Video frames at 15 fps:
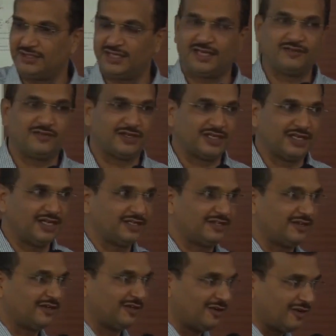advocate
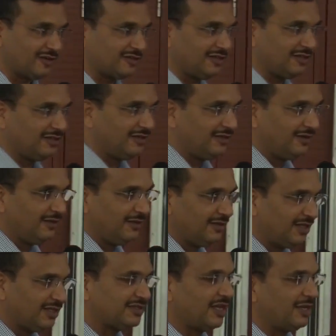or a doctor?
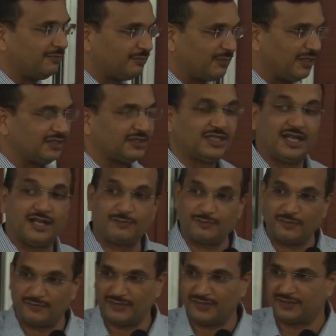Yes, I am paying, they are
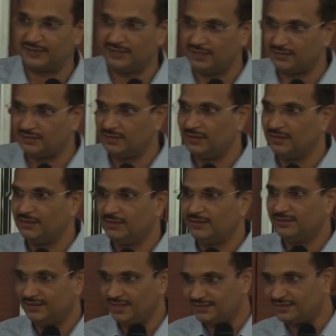professionals.
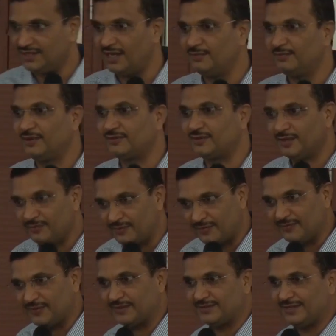Yes, I am also a
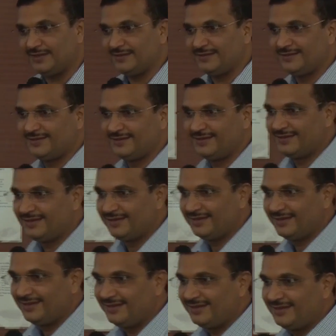professional.
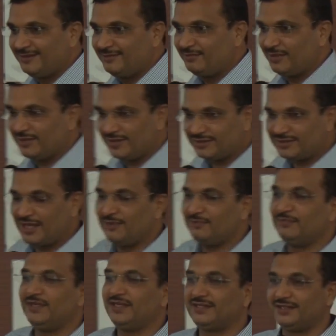Because I am
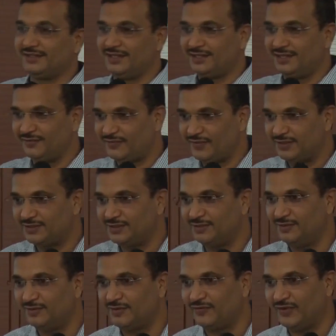making the difference in
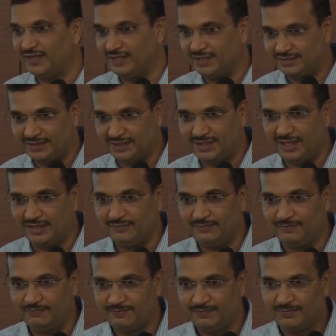your financial life.
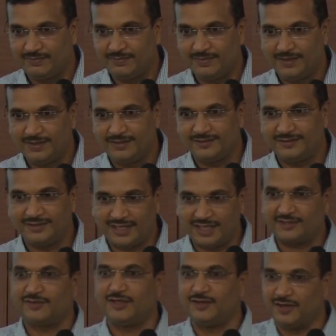So
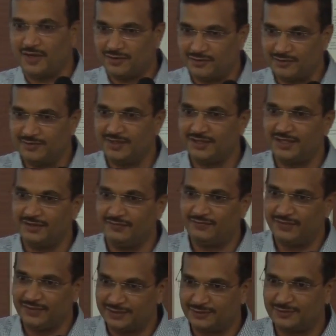that's why you have to make a
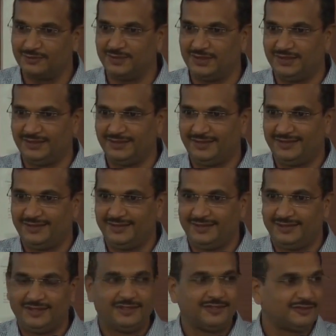fees to me.
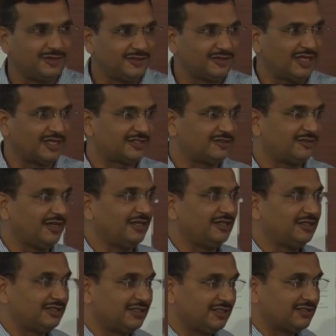So that's why
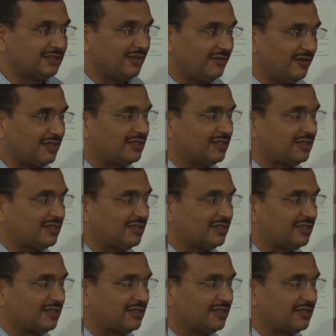it is our